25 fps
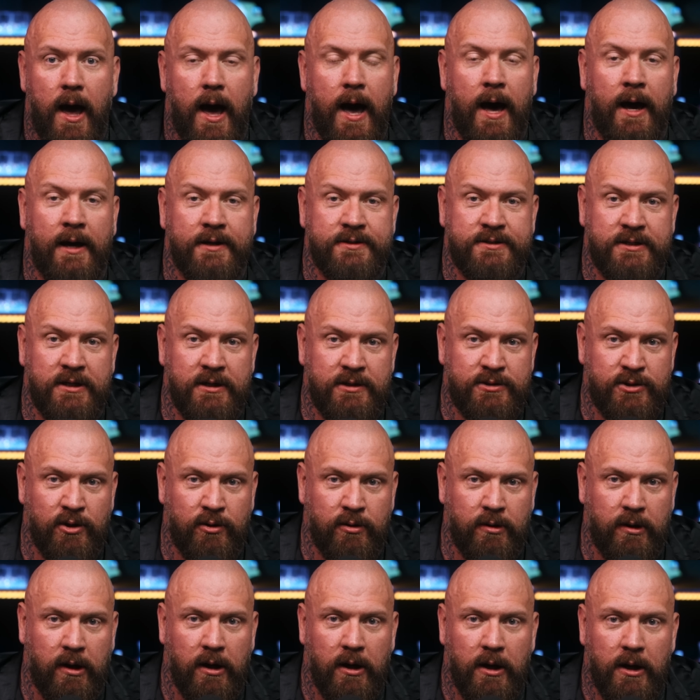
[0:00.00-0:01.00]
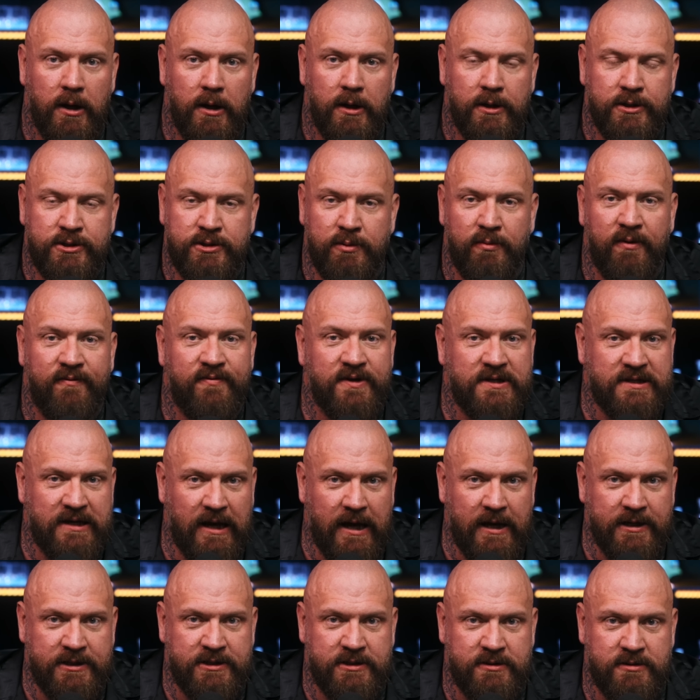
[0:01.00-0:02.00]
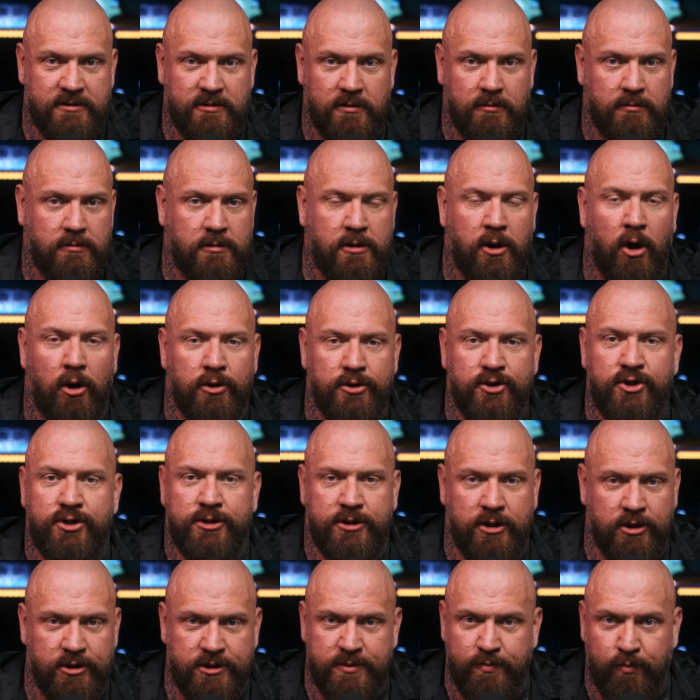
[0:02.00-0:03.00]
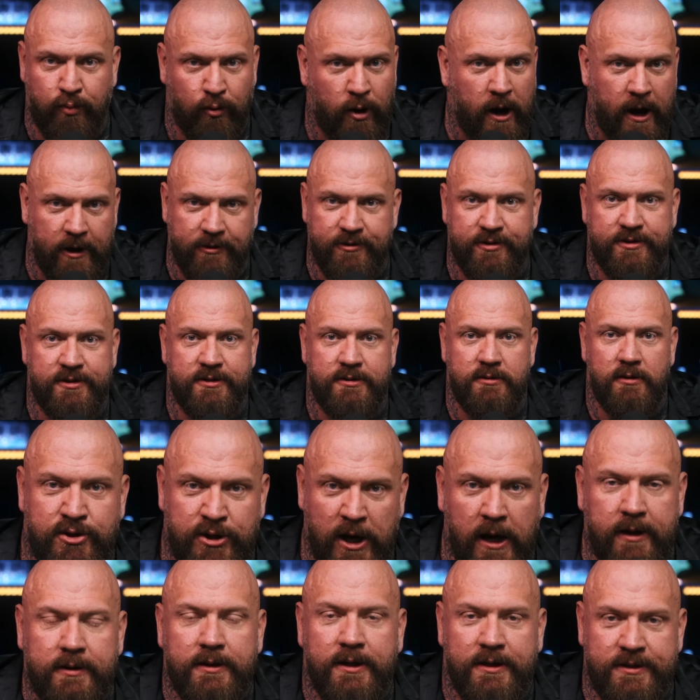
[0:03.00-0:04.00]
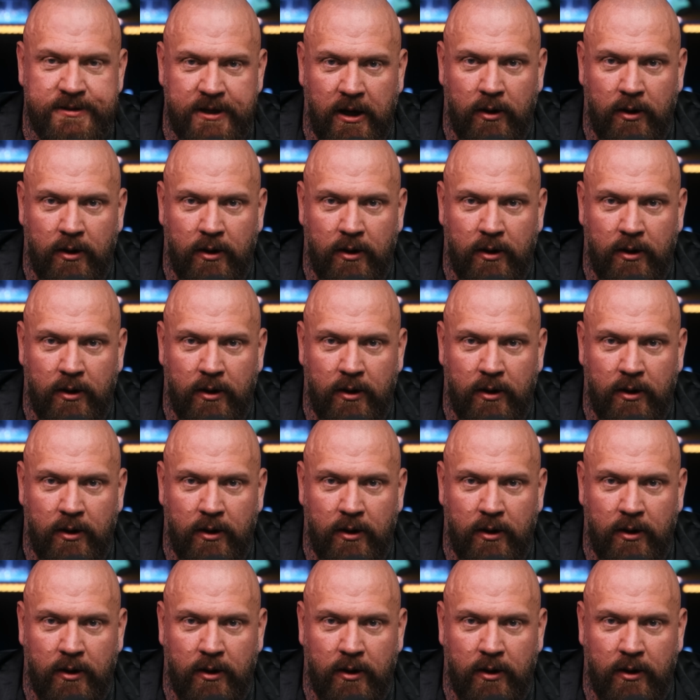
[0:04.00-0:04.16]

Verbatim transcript: as he took some of his last conscious breaths. Check this